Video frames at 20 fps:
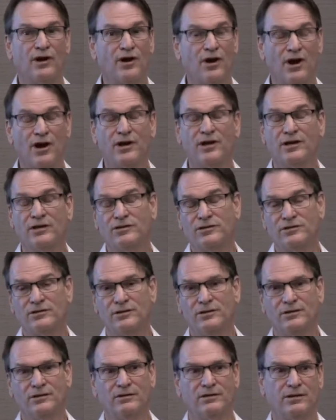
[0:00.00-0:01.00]
garnets
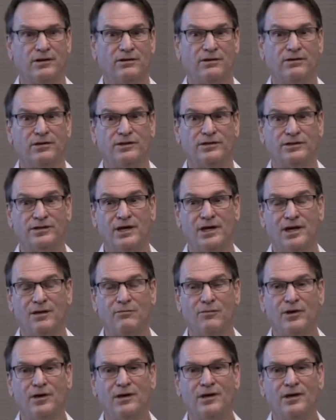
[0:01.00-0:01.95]
that are the same.